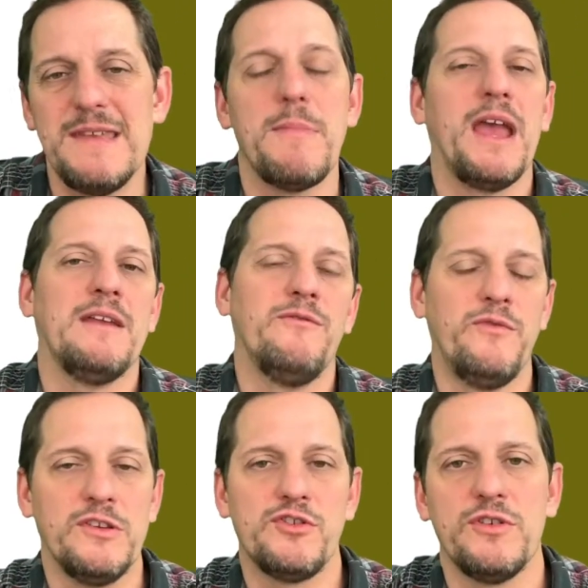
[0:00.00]
my
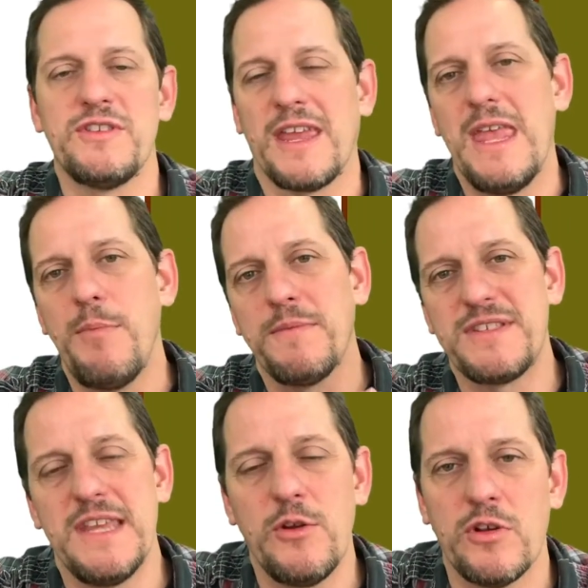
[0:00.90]
adventures. I keep them
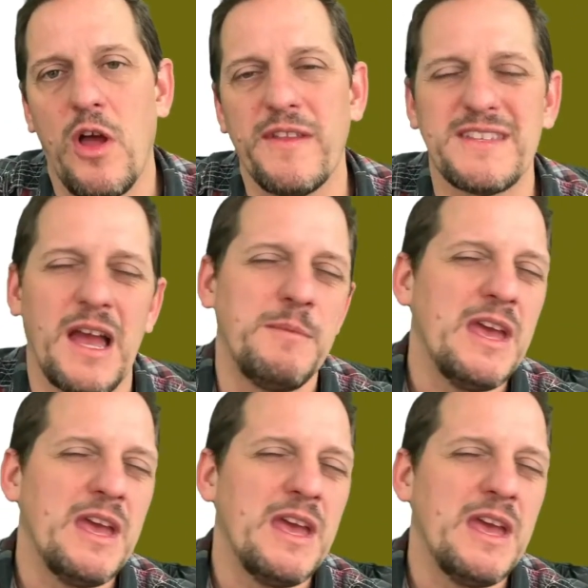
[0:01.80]
secret all the time.